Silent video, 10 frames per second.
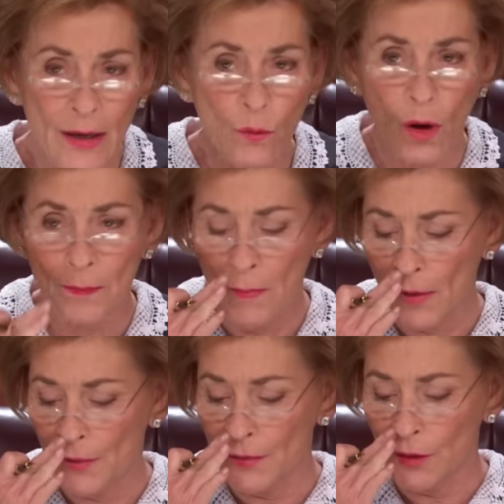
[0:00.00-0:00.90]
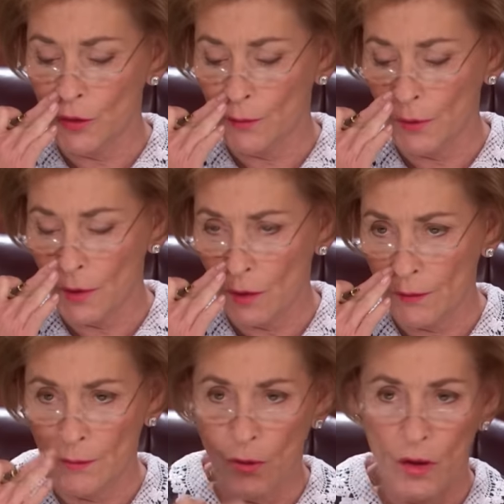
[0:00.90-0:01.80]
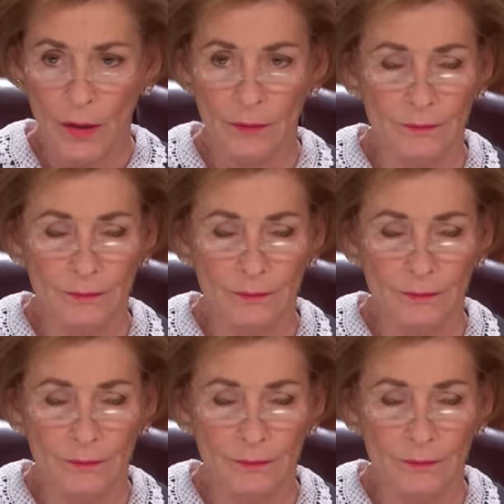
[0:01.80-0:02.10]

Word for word: In what month did you put it on the market?